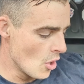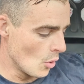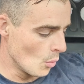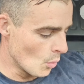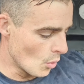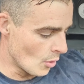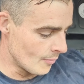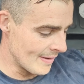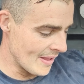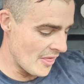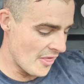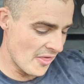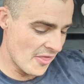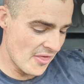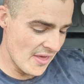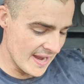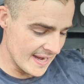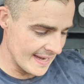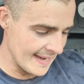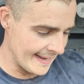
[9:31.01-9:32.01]
Wore my
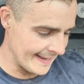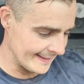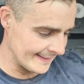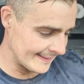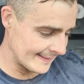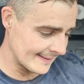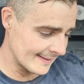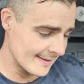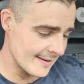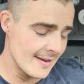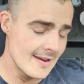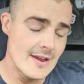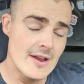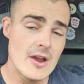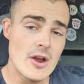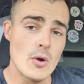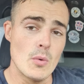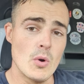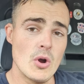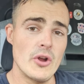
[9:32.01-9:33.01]
thickest
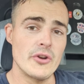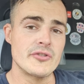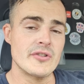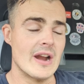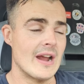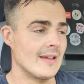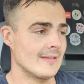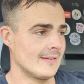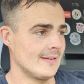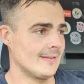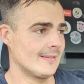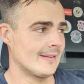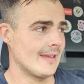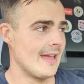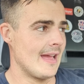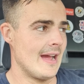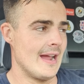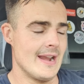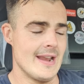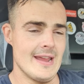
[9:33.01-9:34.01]
work trousers,
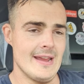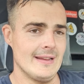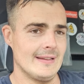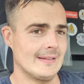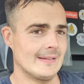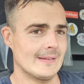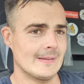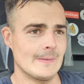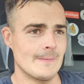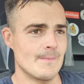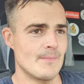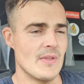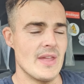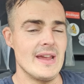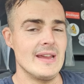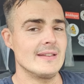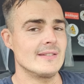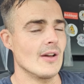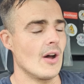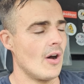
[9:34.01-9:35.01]
and it's
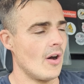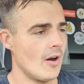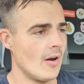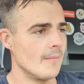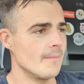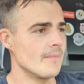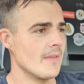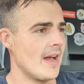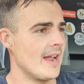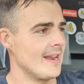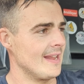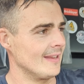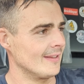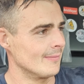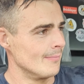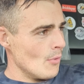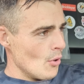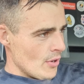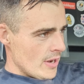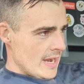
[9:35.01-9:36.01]
hot and
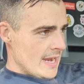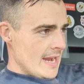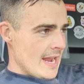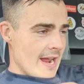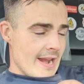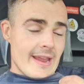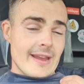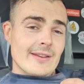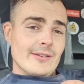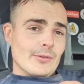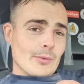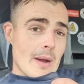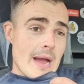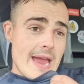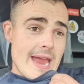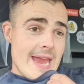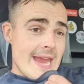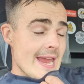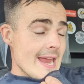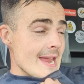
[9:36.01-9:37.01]
it's muggy and it's
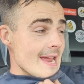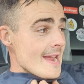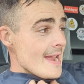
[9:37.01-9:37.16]
sweaty,